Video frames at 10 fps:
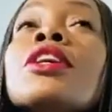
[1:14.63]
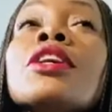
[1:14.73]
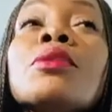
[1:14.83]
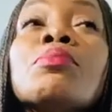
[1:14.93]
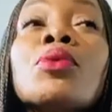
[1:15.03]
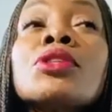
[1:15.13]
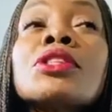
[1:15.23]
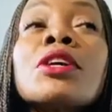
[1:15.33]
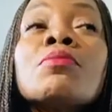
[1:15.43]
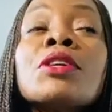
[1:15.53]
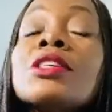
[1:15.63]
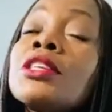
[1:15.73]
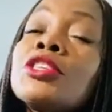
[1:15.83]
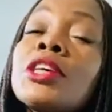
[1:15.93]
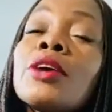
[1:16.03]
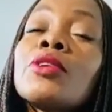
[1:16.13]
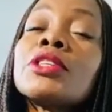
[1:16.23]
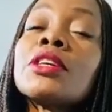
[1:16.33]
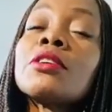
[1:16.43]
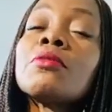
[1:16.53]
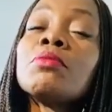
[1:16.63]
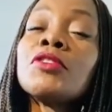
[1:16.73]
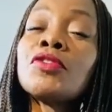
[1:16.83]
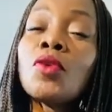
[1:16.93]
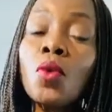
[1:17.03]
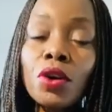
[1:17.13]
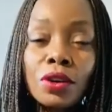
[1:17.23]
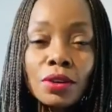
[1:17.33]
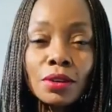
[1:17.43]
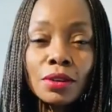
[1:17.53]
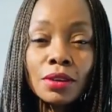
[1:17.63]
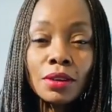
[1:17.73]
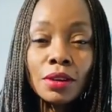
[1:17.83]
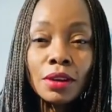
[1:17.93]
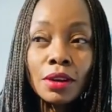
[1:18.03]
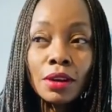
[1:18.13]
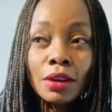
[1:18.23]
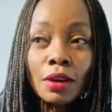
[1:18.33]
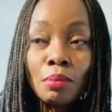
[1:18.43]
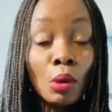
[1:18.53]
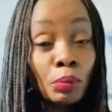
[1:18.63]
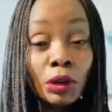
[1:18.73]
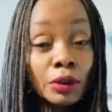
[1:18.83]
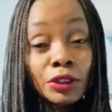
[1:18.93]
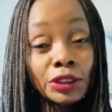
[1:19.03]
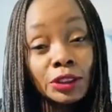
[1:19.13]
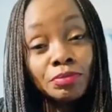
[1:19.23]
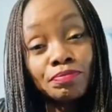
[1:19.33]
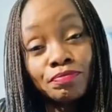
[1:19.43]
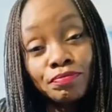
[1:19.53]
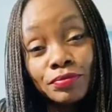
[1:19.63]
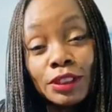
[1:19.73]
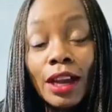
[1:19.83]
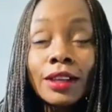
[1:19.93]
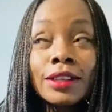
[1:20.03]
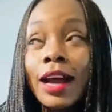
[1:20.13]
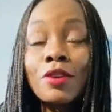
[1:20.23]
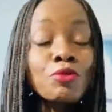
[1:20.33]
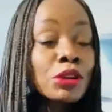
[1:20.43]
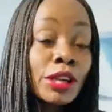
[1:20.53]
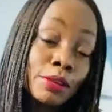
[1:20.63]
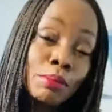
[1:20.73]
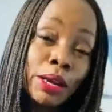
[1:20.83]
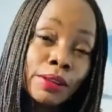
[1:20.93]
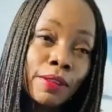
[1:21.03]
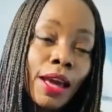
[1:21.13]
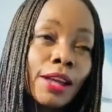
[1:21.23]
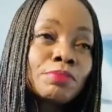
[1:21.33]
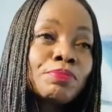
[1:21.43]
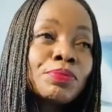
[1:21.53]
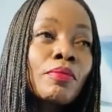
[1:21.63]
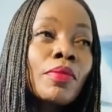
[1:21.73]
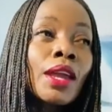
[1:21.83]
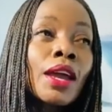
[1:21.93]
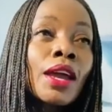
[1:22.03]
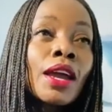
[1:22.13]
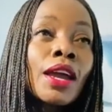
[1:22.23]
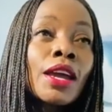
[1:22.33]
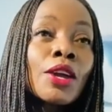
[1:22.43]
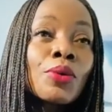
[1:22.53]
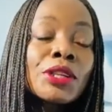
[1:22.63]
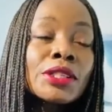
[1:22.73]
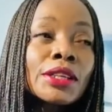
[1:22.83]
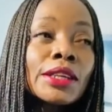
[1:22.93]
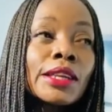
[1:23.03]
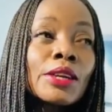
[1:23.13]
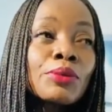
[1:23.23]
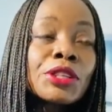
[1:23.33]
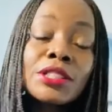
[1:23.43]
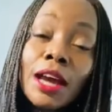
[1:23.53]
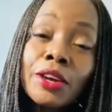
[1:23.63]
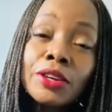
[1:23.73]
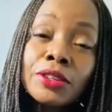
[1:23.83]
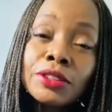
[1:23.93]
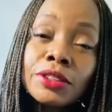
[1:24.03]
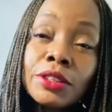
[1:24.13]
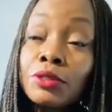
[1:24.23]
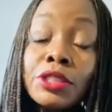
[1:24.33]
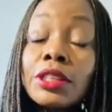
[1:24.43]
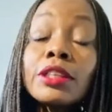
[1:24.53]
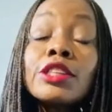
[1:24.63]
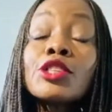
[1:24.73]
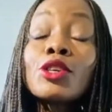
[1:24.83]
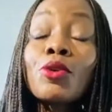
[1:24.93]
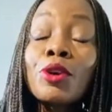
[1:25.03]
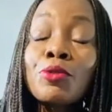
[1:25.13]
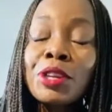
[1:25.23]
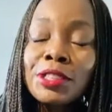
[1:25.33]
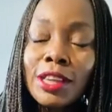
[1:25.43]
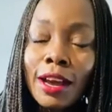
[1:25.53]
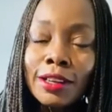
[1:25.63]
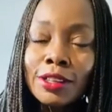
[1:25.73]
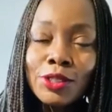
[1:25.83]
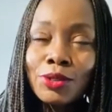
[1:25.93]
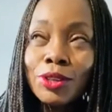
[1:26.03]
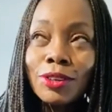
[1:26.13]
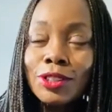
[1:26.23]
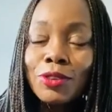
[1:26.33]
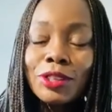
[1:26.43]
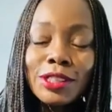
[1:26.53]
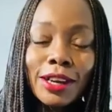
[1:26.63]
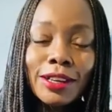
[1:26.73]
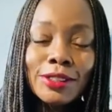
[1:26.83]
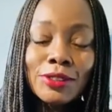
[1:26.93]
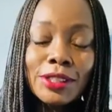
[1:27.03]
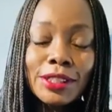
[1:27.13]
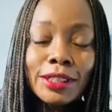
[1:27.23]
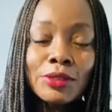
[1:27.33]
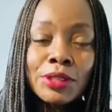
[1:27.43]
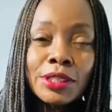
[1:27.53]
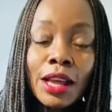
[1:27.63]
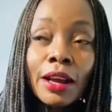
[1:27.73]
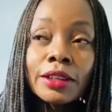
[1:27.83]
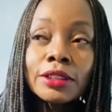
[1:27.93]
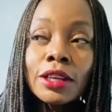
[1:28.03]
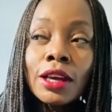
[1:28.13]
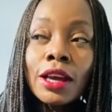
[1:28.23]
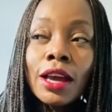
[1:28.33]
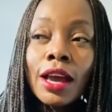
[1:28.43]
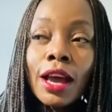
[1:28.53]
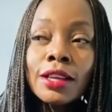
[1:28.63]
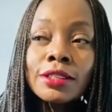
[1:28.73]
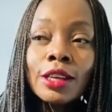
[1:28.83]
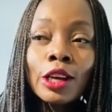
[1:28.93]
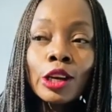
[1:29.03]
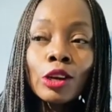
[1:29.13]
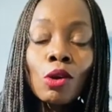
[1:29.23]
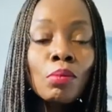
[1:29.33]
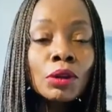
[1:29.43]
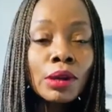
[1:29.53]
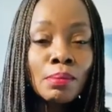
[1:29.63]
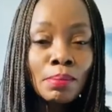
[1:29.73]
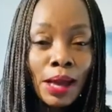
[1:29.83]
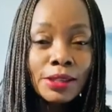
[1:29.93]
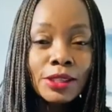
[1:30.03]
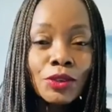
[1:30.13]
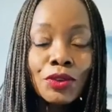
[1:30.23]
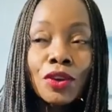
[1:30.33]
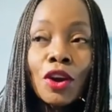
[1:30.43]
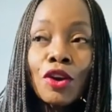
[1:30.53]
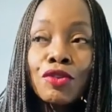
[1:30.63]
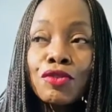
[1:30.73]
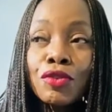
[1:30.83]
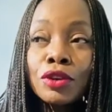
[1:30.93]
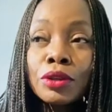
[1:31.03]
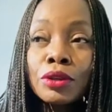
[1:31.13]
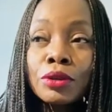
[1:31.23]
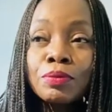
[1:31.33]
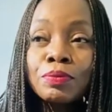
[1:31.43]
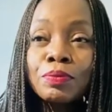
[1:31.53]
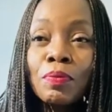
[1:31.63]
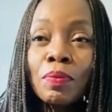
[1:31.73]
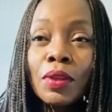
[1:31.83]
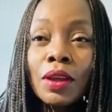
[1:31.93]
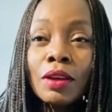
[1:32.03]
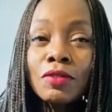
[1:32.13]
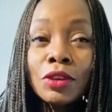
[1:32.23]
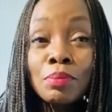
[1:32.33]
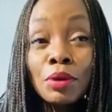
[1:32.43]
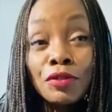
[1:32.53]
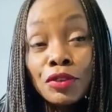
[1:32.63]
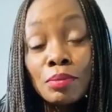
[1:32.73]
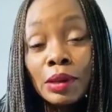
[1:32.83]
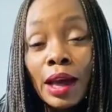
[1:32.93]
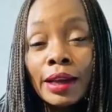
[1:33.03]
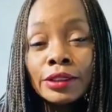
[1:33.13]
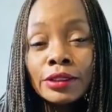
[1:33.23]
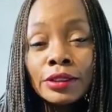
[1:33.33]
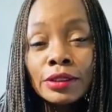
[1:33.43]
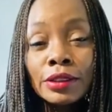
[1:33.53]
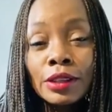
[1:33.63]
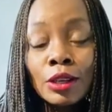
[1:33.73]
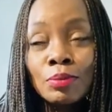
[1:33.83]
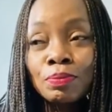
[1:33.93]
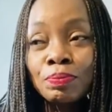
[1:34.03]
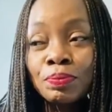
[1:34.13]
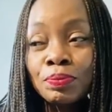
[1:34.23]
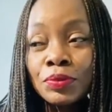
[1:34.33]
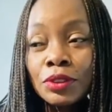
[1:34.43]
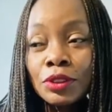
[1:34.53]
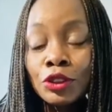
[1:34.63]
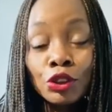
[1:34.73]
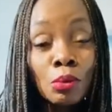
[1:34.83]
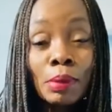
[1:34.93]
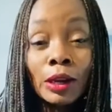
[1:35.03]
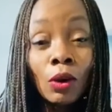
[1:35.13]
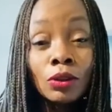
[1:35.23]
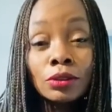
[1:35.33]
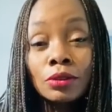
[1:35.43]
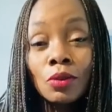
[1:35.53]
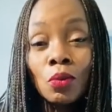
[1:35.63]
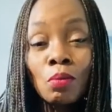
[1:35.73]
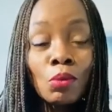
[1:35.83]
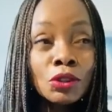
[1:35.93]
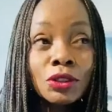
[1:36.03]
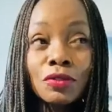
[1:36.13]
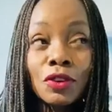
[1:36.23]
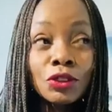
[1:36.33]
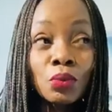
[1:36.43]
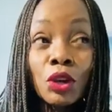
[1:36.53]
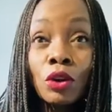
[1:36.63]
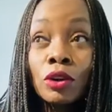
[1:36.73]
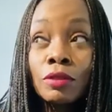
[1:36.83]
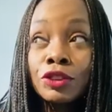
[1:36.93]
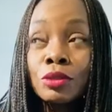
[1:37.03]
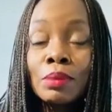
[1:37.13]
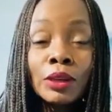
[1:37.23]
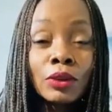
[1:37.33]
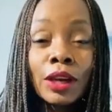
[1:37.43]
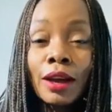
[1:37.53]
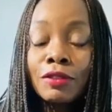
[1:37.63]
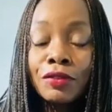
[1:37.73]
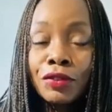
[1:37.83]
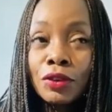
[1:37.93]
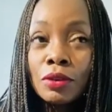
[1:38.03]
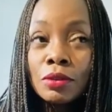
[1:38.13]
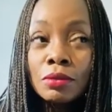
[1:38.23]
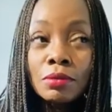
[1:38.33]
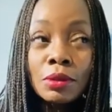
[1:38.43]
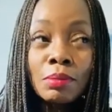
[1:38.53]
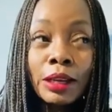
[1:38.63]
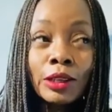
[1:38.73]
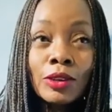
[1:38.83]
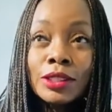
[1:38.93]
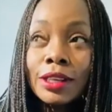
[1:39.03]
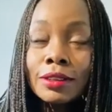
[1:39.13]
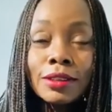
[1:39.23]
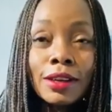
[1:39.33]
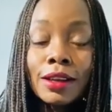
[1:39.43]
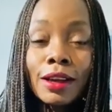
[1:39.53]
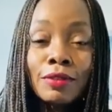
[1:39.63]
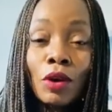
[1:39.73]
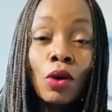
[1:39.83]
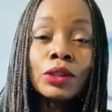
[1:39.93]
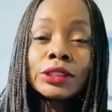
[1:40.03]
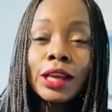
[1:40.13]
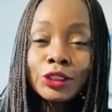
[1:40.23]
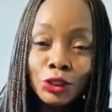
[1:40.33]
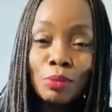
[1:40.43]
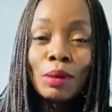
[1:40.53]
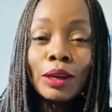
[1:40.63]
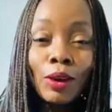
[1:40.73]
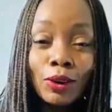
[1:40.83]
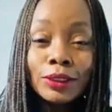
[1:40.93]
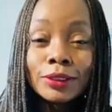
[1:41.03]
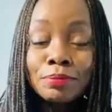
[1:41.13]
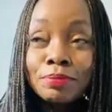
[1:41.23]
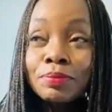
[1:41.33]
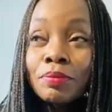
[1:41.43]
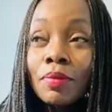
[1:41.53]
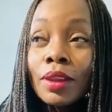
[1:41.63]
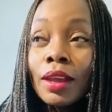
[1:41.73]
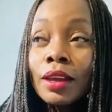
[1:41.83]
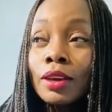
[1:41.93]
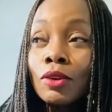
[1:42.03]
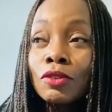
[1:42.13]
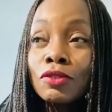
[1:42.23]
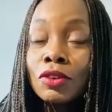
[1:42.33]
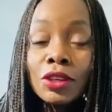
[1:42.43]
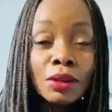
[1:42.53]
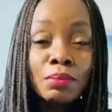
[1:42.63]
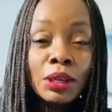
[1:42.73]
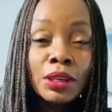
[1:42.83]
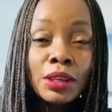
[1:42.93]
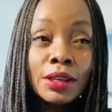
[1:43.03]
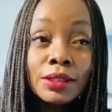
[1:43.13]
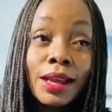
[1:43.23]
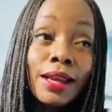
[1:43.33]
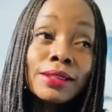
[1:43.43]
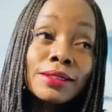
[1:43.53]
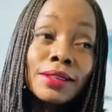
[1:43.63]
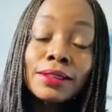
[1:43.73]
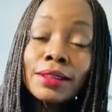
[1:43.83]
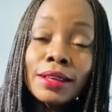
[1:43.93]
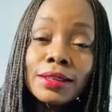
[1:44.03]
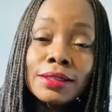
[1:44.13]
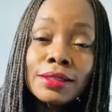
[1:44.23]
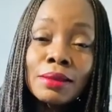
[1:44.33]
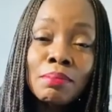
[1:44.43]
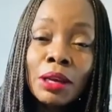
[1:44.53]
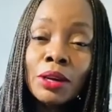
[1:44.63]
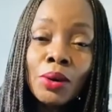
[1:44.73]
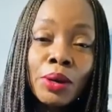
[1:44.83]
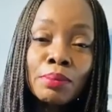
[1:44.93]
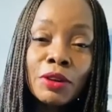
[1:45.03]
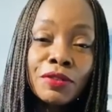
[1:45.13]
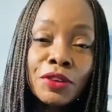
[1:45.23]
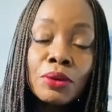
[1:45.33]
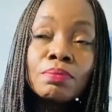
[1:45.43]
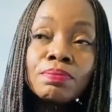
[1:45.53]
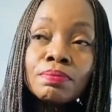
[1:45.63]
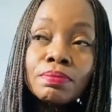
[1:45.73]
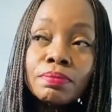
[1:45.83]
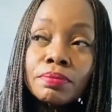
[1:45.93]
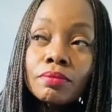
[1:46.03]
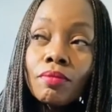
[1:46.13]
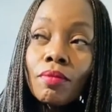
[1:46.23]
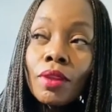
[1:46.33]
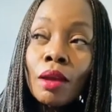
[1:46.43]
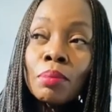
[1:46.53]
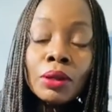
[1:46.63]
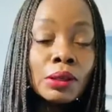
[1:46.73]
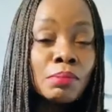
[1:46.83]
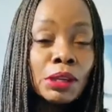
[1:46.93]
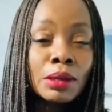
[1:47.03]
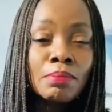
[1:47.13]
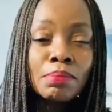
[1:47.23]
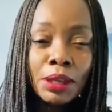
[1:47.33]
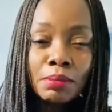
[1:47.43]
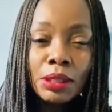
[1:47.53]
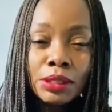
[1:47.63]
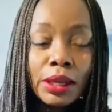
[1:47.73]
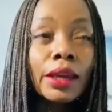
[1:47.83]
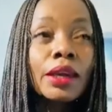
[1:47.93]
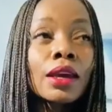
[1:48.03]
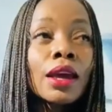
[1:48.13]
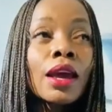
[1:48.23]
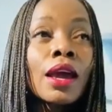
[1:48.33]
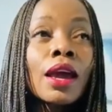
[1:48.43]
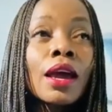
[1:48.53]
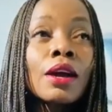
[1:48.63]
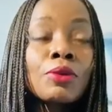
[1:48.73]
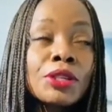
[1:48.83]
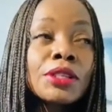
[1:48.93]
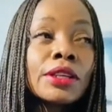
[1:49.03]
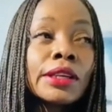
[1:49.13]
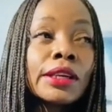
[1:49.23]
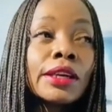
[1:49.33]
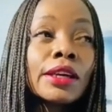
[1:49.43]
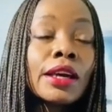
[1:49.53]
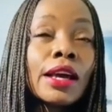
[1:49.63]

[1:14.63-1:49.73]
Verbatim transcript: He puts um, his integrity before popularity, and I really admire that. He recently retired, recently, sorry, resigned, he's too young to retire. He recently resigned as the global ambassador for the for the perfume line um, Jo Malone most of us, we all love Jo Malone. I have a few in my closet. I've always had Jo Malone, you know, for many years. I still think they make great perfume, but they made a big mistake recently.